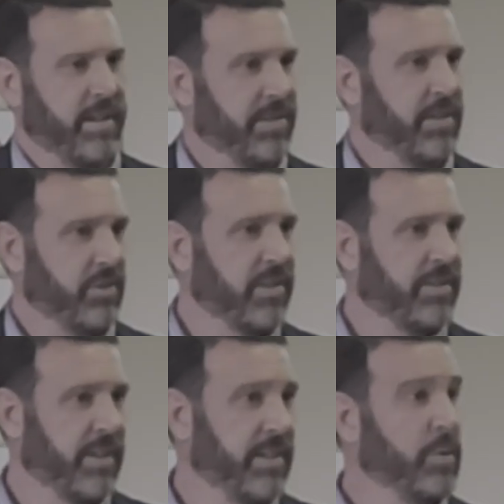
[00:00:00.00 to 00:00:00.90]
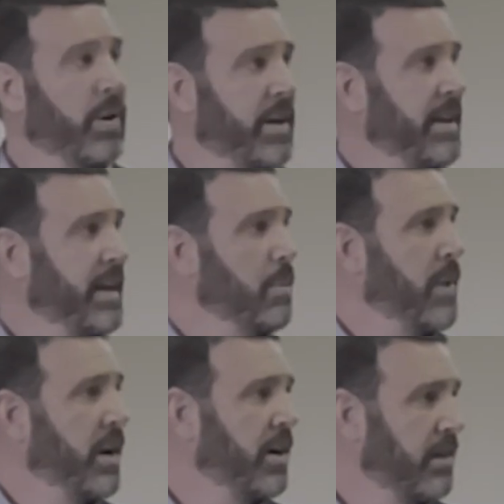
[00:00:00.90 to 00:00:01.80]
had suggested is he wanted to get
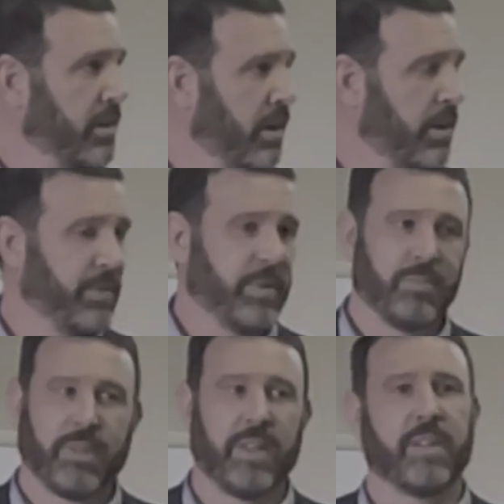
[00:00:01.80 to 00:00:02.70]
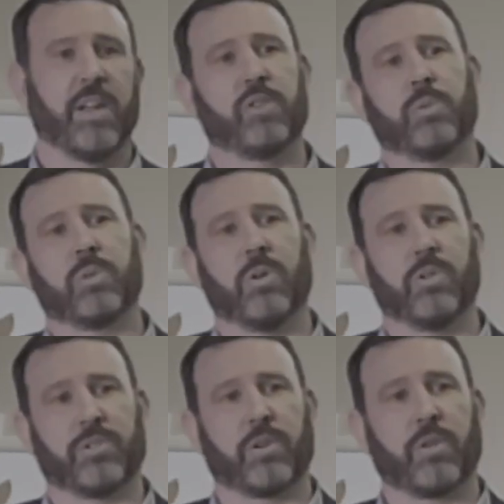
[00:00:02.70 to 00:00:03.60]
better at golf. Intangible
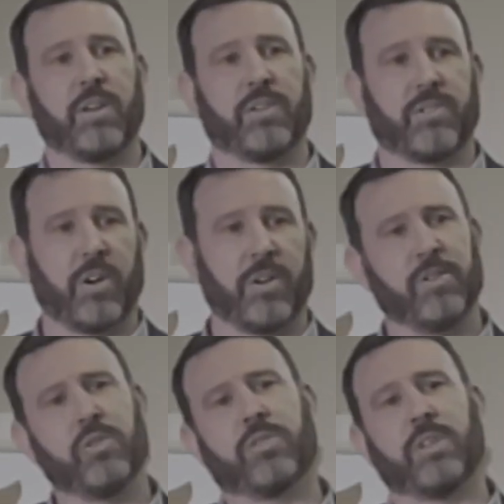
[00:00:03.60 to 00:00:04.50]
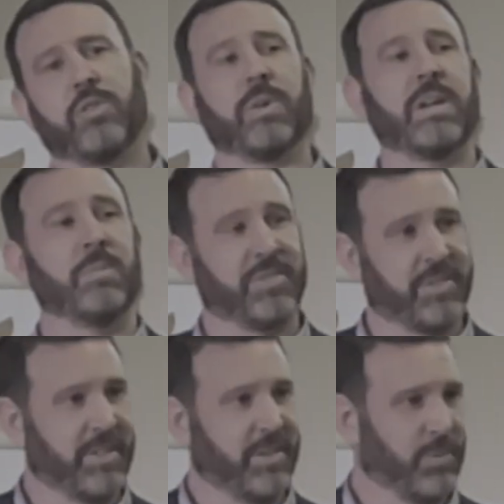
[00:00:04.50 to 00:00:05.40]
goals are a great start. They're usually
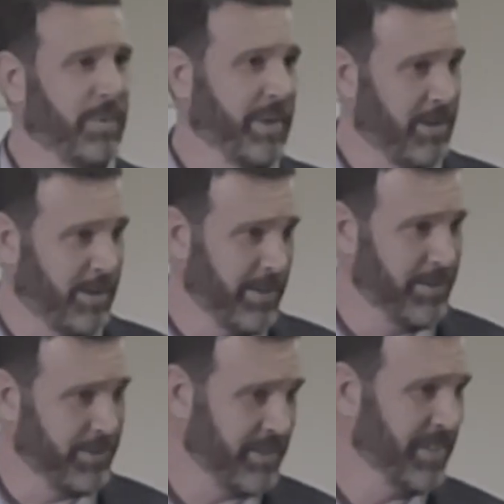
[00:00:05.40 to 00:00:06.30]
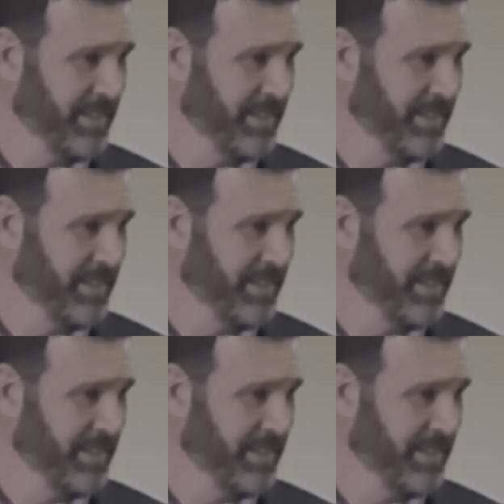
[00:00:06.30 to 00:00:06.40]
dreams, is what we call those.